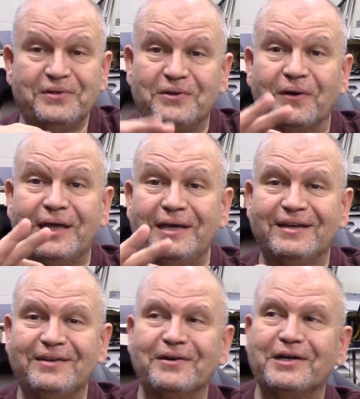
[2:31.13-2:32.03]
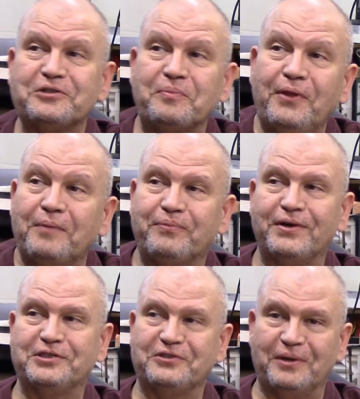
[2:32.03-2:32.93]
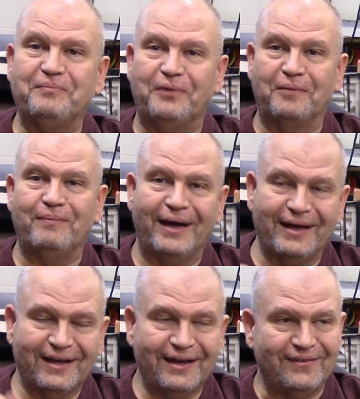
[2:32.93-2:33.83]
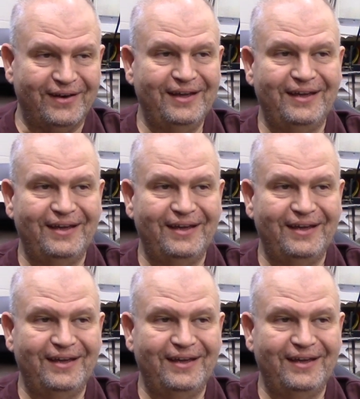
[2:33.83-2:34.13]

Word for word: Don't get your blood pressure up on my account.